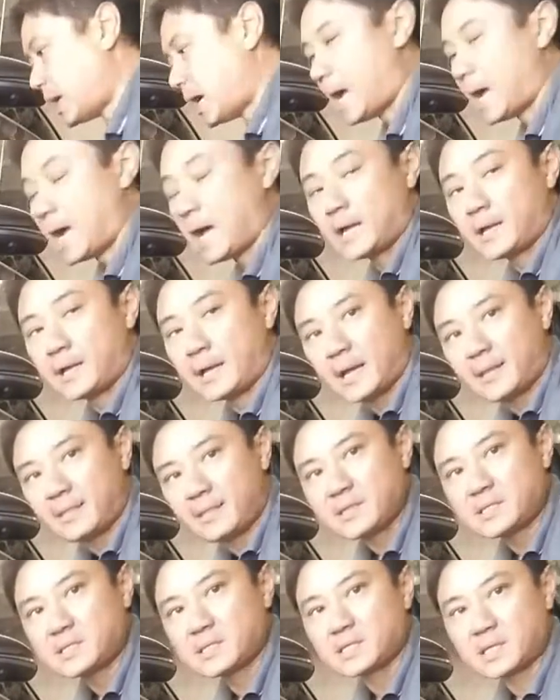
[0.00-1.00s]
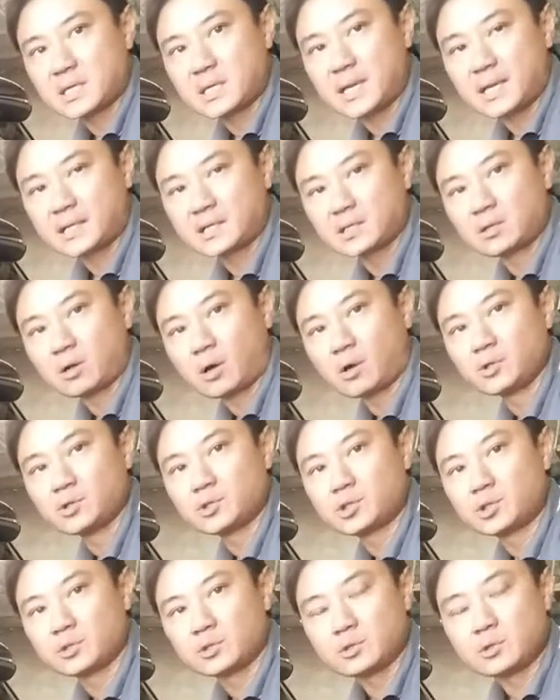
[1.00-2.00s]
and this is connected
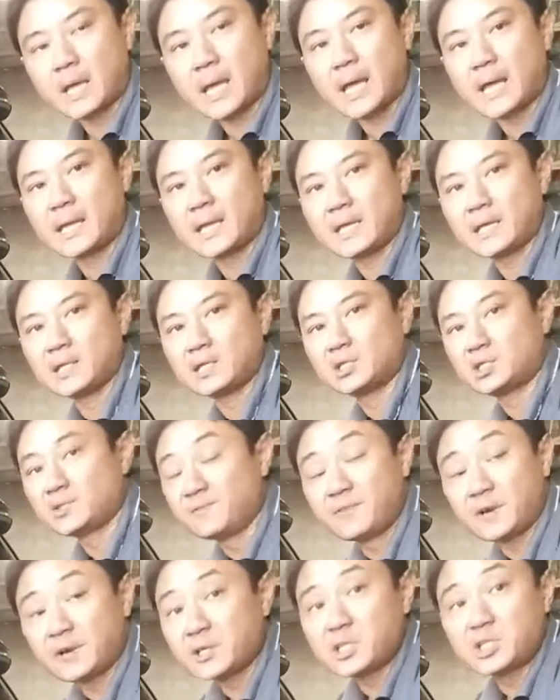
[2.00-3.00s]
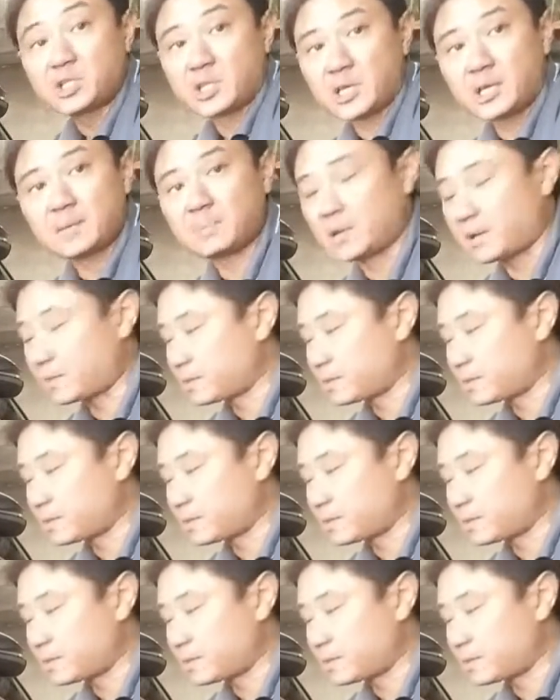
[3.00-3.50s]
onto a very cheap.